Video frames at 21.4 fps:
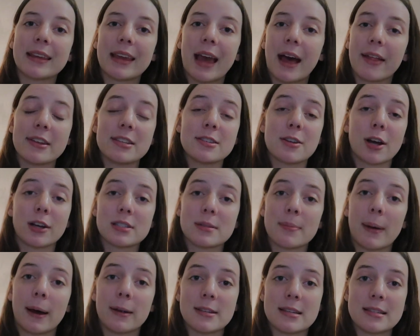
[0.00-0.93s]
yeah, this talks
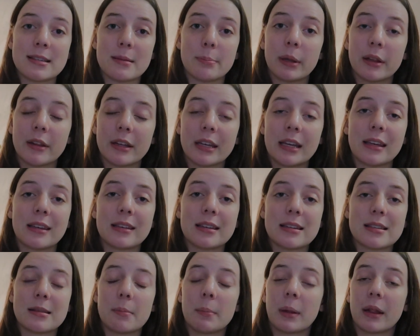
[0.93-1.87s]
about
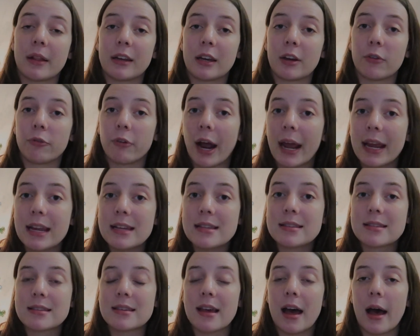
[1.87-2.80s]
disability
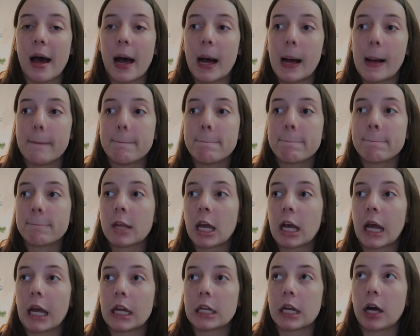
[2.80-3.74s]
rights.
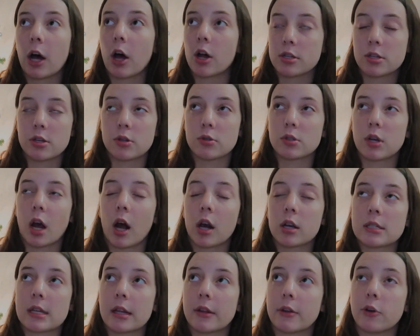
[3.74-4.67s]
It also
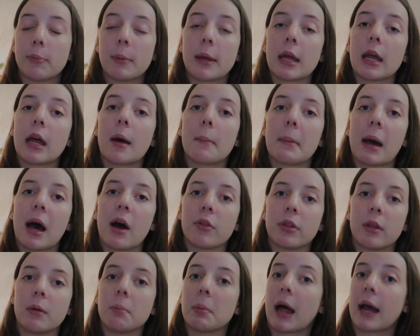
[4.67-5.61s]
talks a little bit
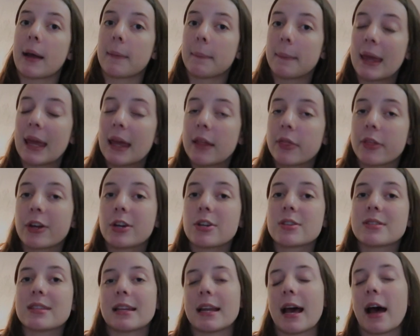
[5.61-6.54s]
about the Black
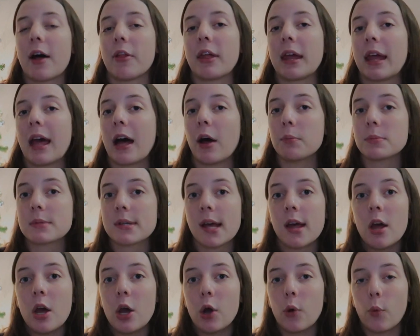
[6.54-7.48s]
Panthers and how they helped
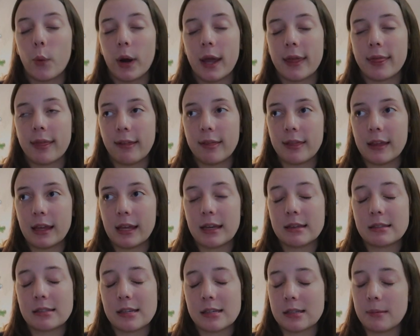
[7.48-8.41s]
with the
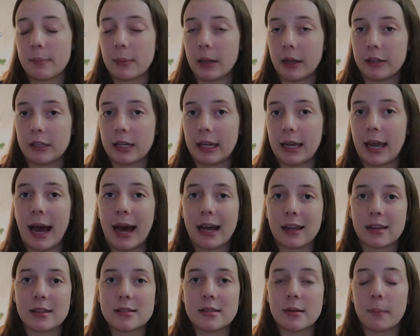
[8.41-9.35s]
Disability
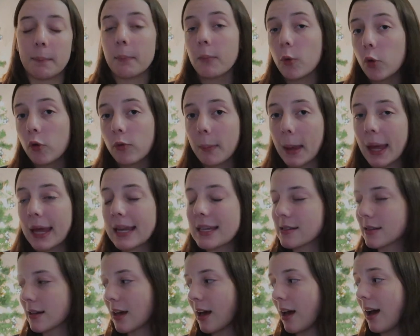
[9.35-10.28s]
Acts
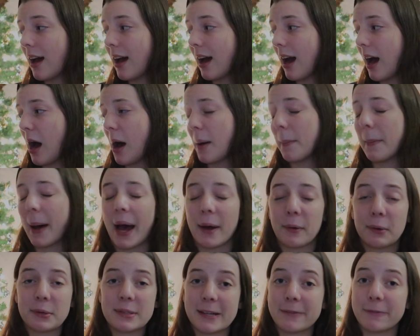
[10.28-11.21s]
movement. I
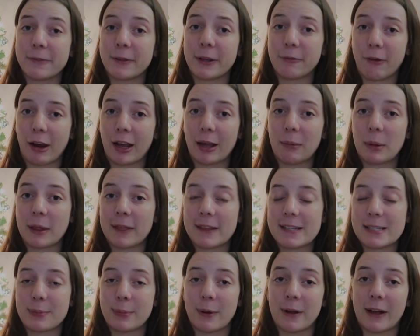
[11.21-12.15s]
would definitely recommend
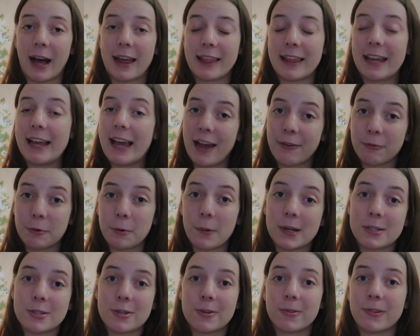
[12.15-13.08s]
this book. I think
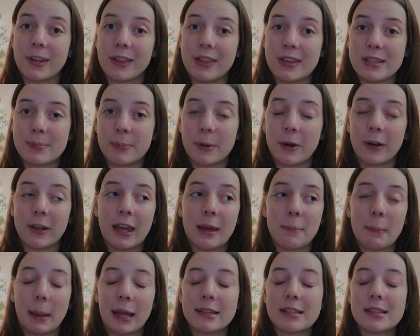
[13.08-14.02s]
everyone should read this book.
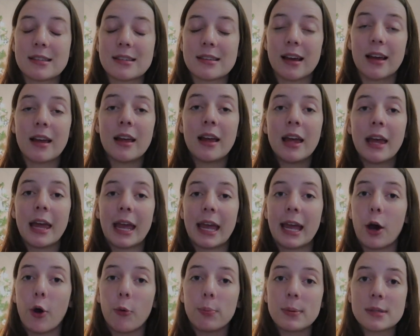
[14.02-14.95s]

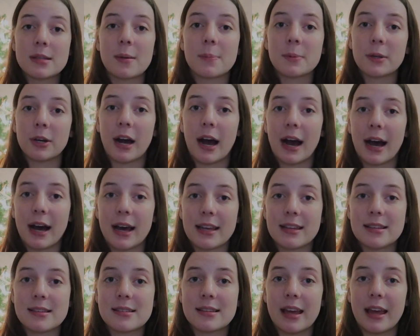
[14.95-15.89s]
It opens up your
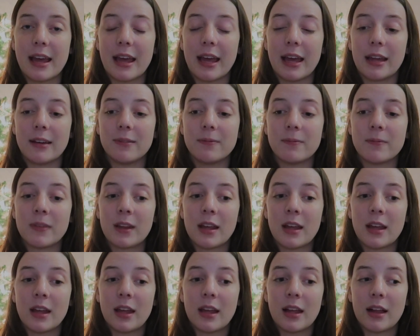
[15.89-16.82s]
eyes, and
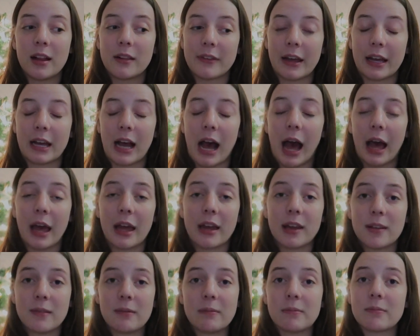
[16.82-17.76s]
like
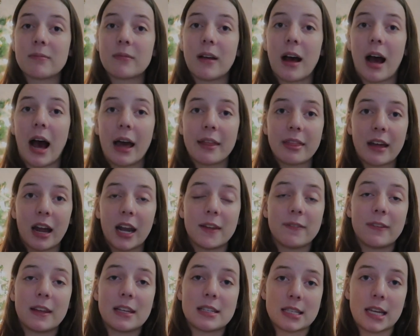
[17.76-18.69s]
I thought of
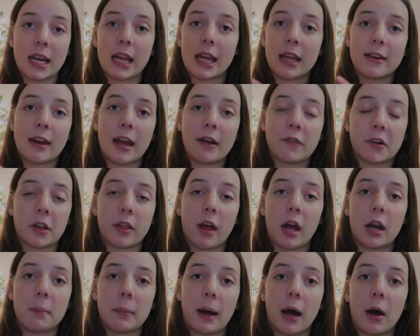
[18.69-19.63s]
things that I never
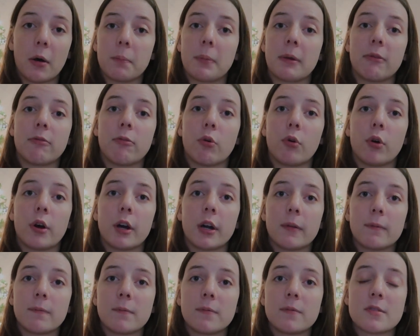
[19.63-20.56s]
thought about
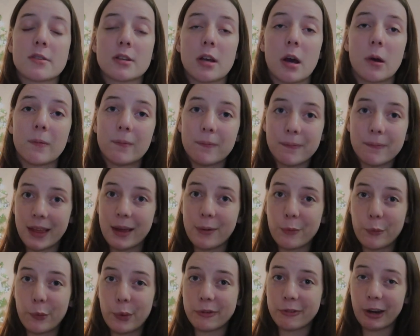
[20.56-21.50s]
before, so
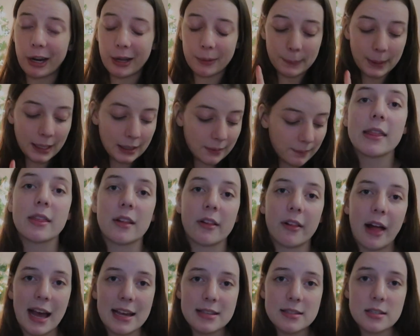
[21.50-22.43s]
would recommend. The
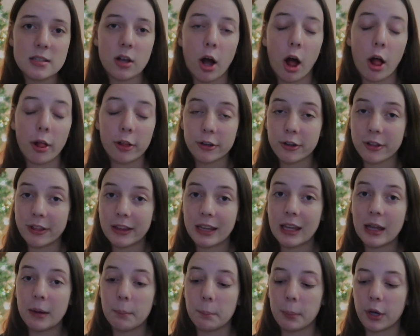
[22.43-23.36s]
last
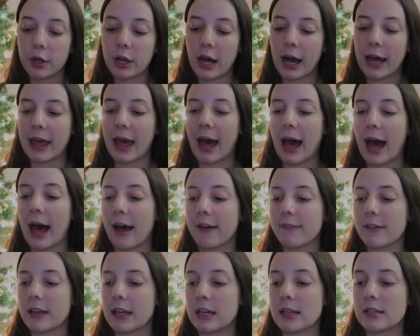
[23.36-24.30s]
scholarly book I
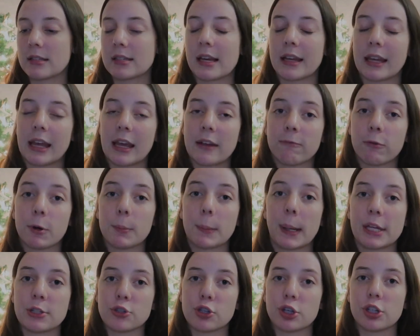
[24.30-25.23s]
have is again for
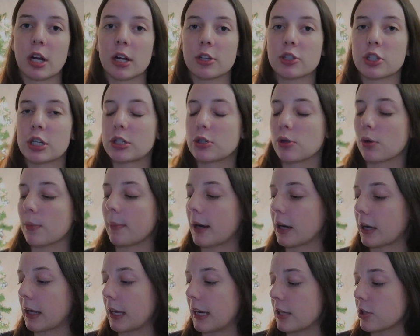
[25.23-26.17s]
my introduction to
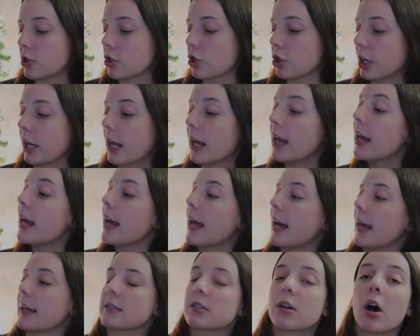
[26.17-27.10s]
American history.
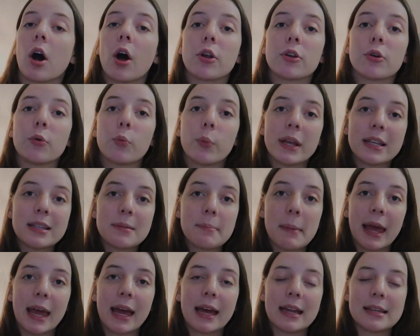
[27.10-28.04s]
It's called We
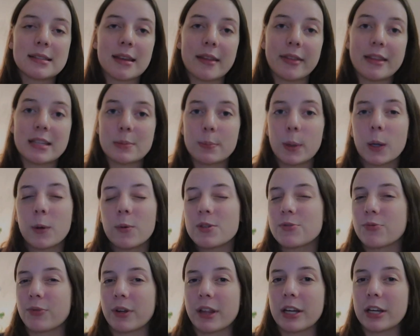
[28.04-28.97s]
Demand. This book
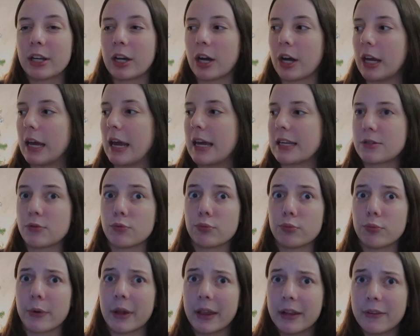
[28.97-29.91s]
was really good. It's
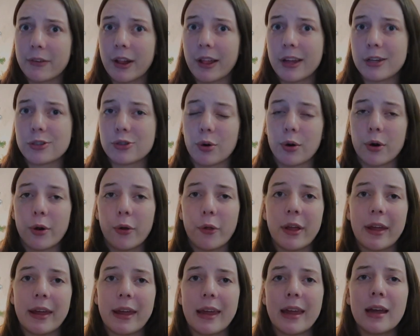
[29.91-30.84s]
really, really short,
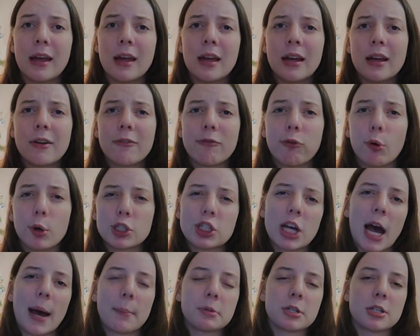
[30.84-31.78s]
only 4
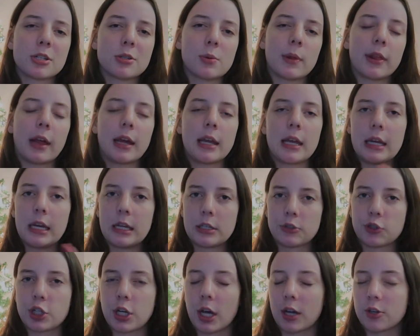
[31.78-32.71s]
chapters with like an
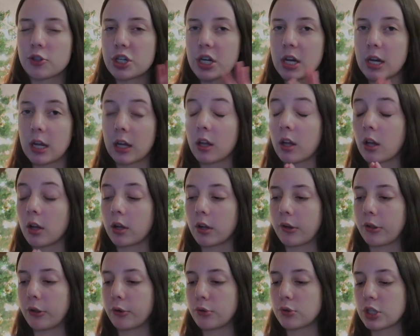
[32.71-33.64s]
introduction and
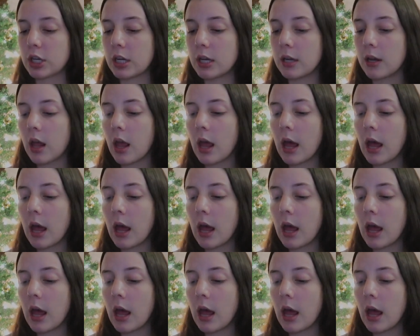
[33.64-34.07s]
conclusion.